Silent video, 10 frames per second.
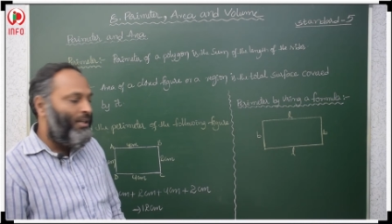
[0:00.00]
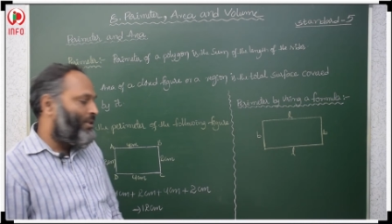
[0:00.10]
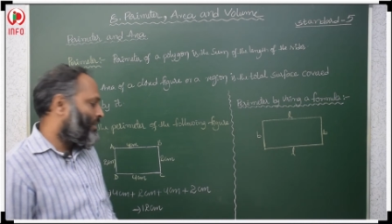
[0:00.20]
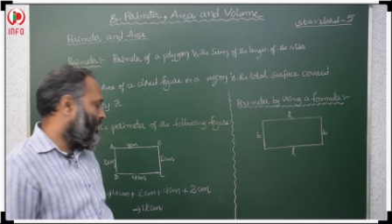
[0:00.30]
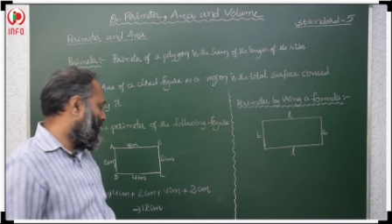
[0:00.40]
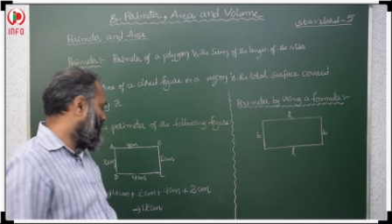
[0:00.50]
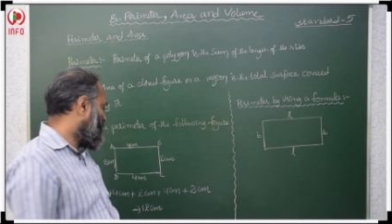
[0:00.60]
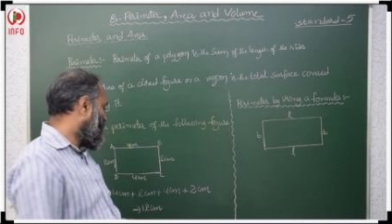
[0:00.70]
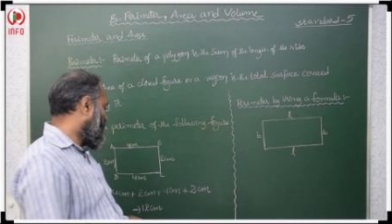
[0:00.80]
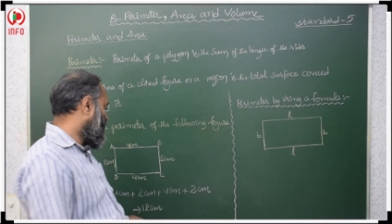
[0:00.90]
so this is
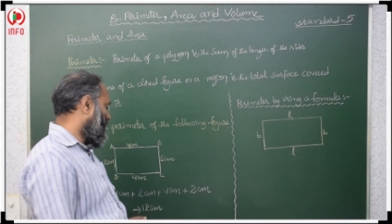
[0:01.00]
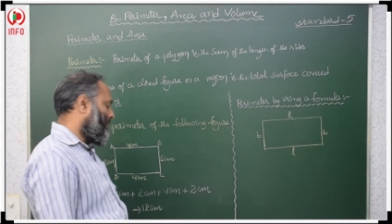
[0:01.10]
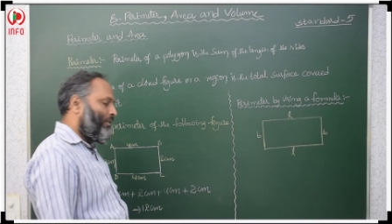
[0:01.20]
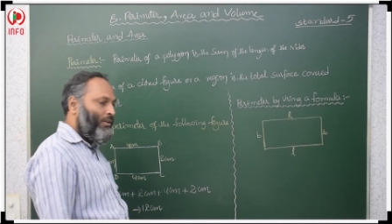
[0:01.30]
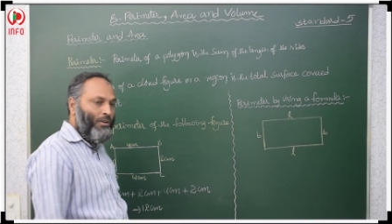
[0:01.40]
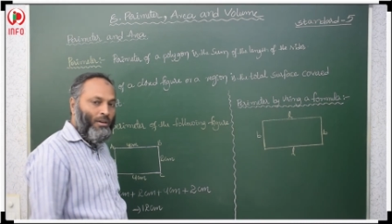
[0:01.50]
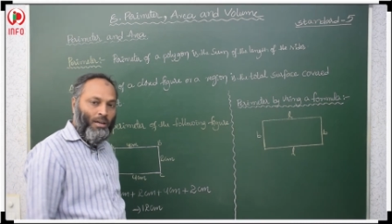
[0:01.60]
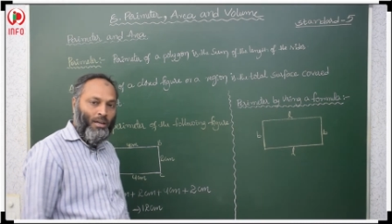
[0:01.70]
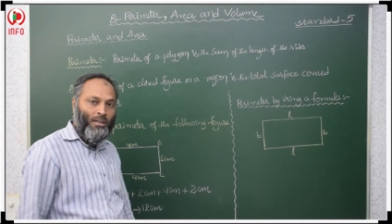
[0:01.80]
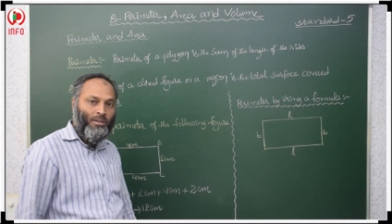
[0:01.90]
the area
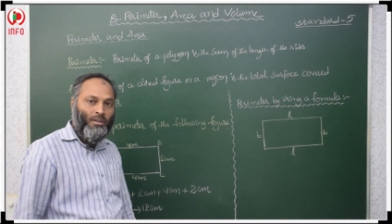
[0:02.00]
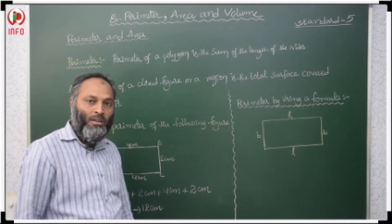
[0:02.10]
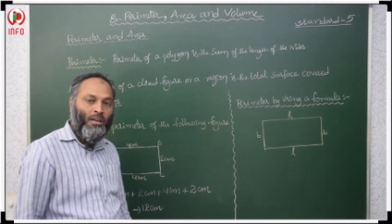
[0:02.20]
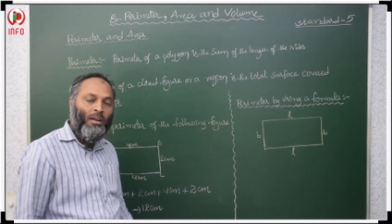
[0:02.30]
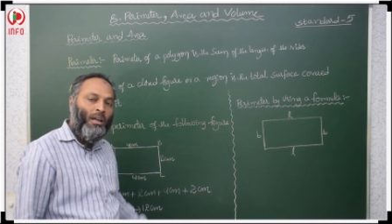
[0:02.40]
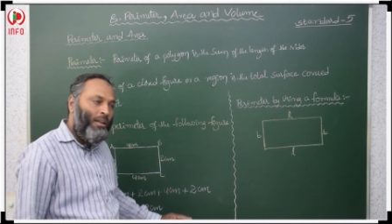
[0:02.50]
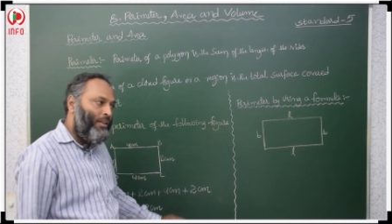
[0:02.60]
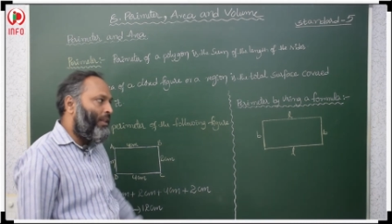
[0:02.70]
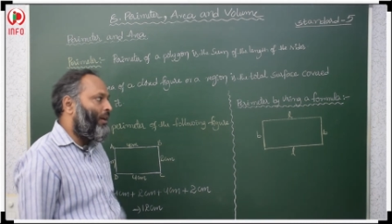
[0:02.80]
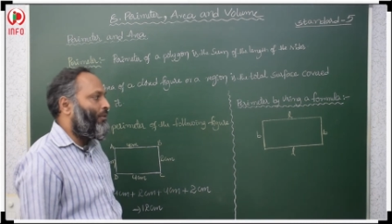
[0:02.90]
understood
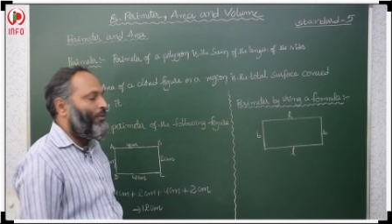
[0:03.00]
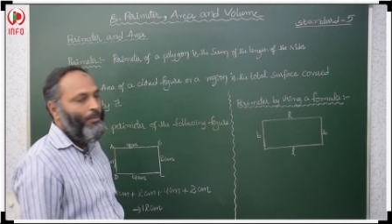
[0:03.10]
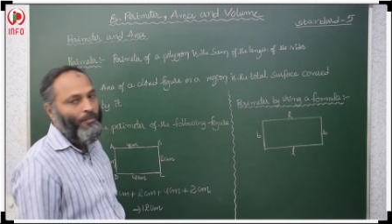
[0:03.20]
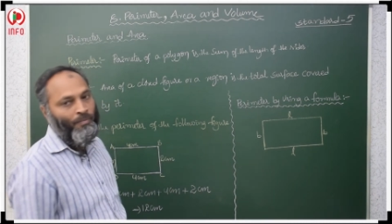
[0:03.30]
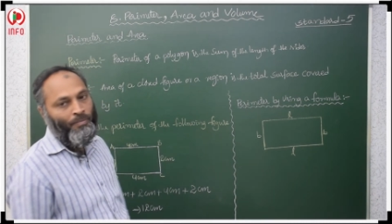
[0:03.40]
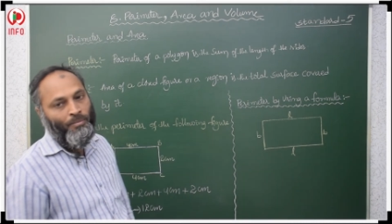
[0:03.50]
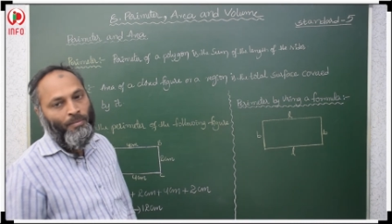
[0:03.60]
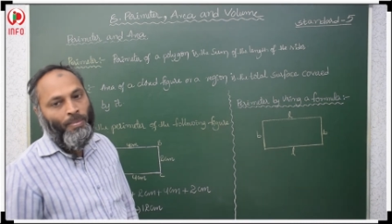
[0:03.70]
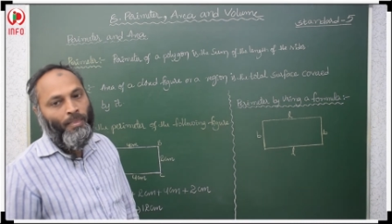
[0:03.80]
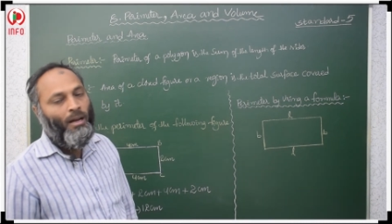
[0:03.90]
now
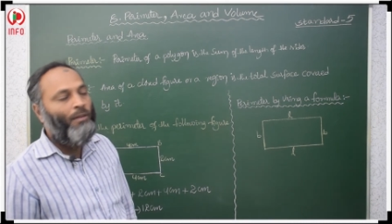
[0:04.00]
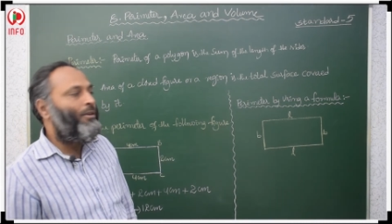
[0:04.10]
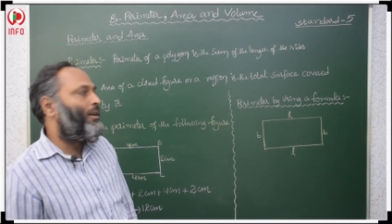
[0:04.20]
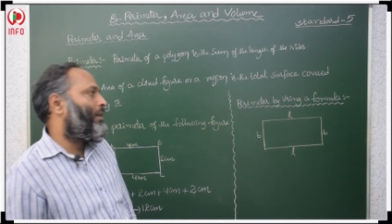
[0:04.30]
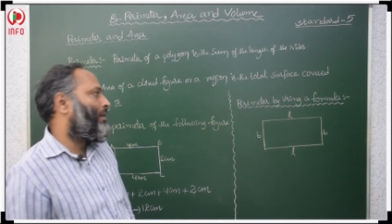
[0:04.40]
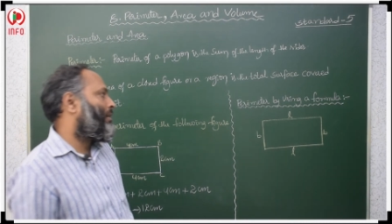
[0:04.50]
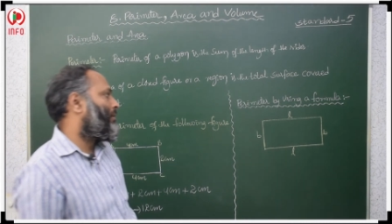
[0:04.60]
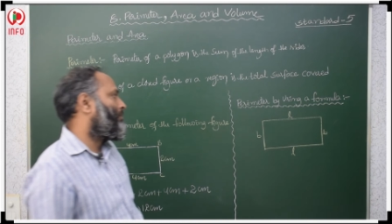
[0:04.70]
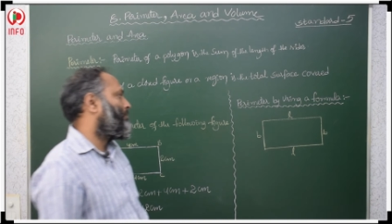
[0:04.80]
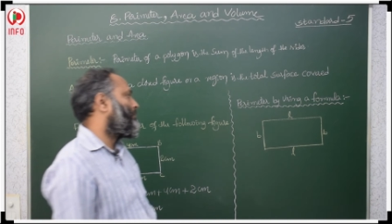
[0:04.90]
after that
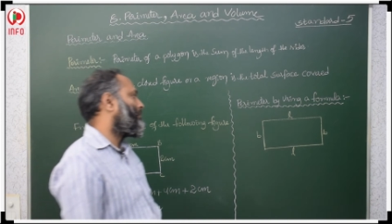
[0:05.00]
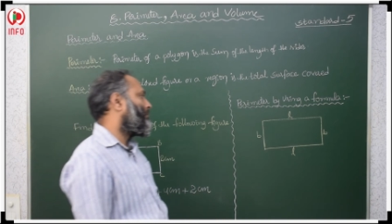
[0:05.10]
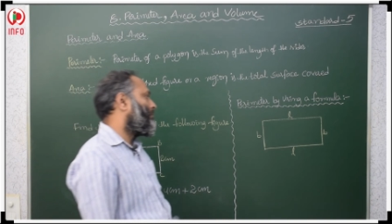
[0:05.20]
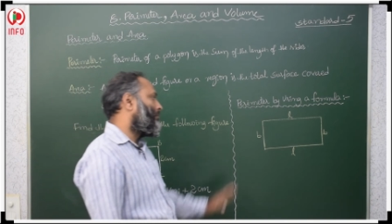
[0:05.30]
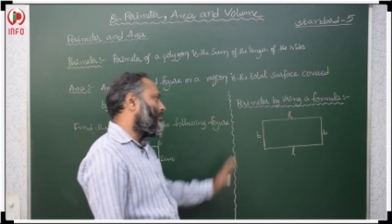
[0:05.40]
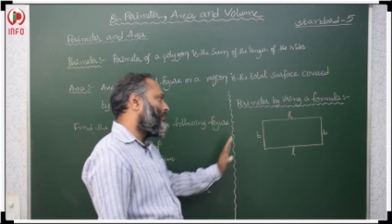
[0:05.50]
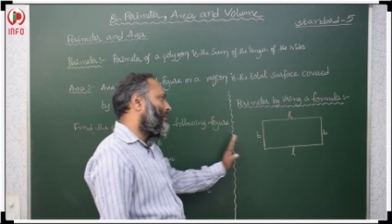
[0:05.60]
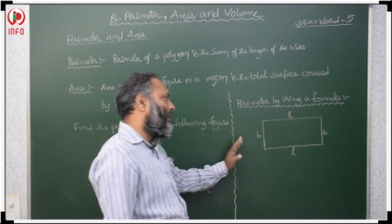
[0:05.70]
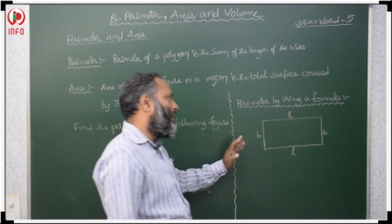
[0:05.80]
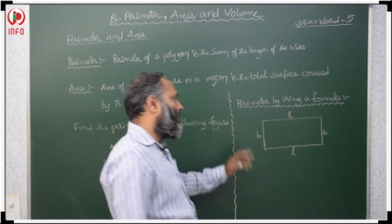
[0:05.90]

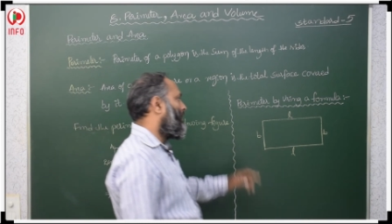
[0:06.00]
here